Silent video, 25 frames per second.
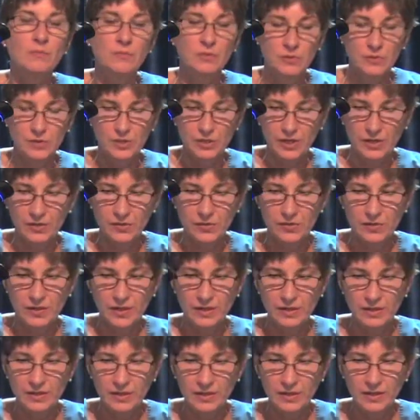blue
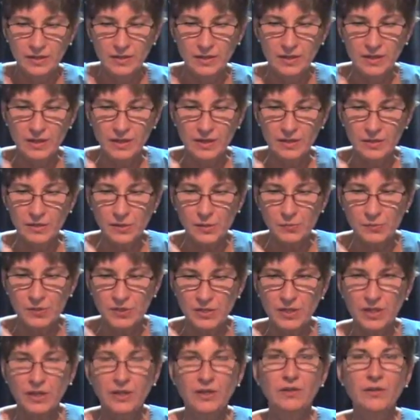chalcedony. This
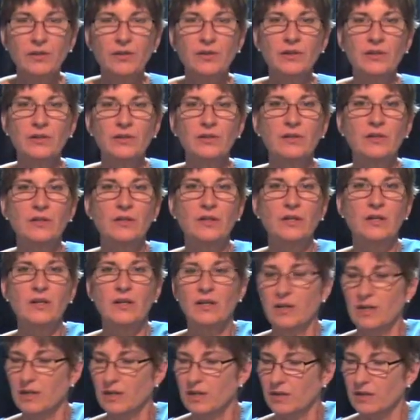particular
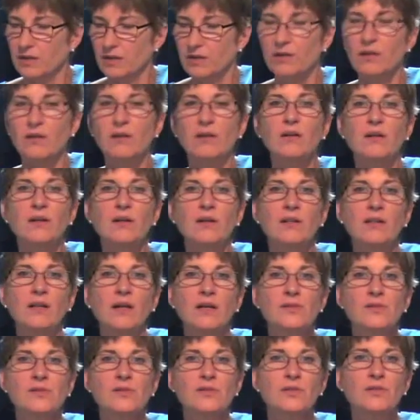
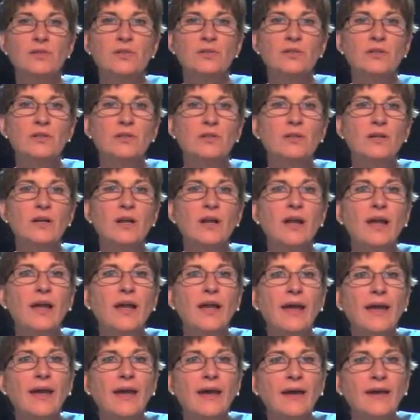cluster
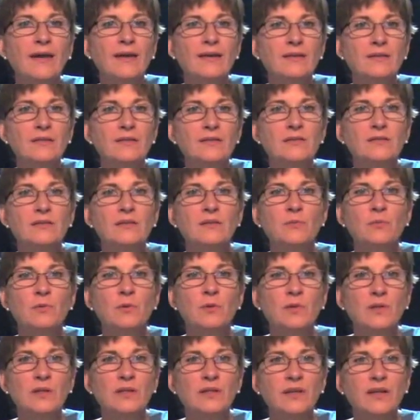has some
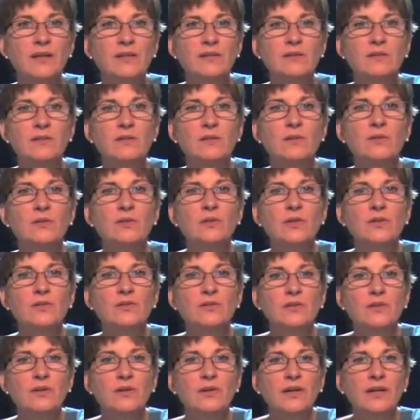really nice little
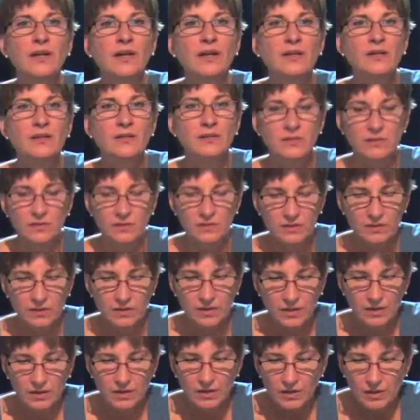nooks and crannies
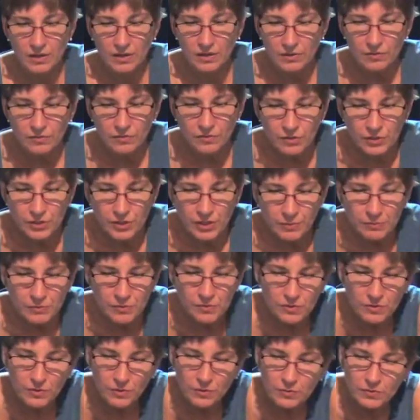for
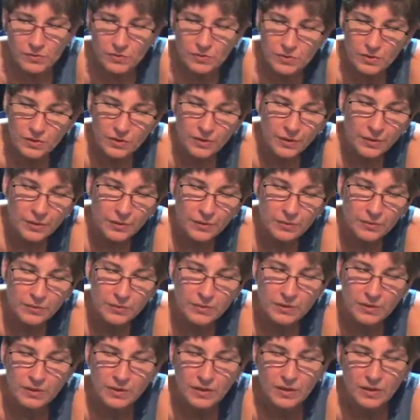gemstones to go.
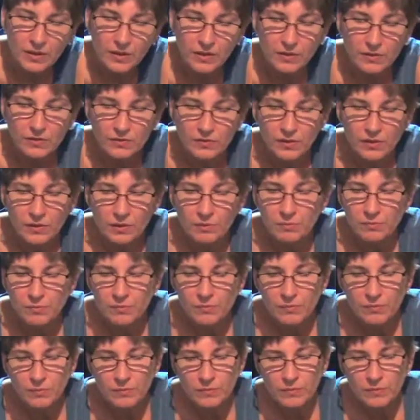It's got a
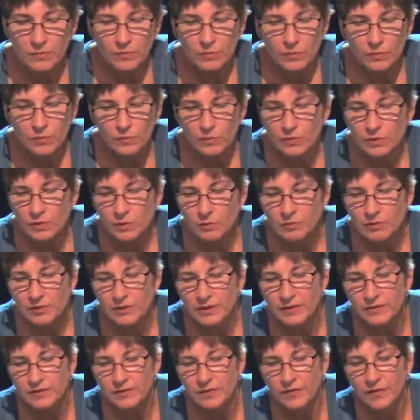little
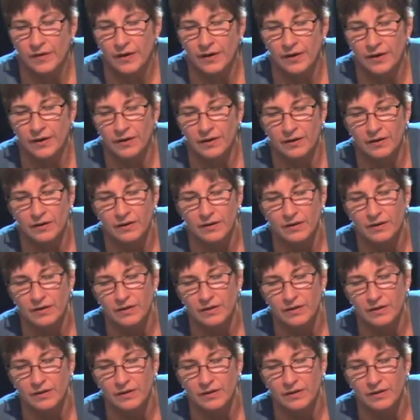place there.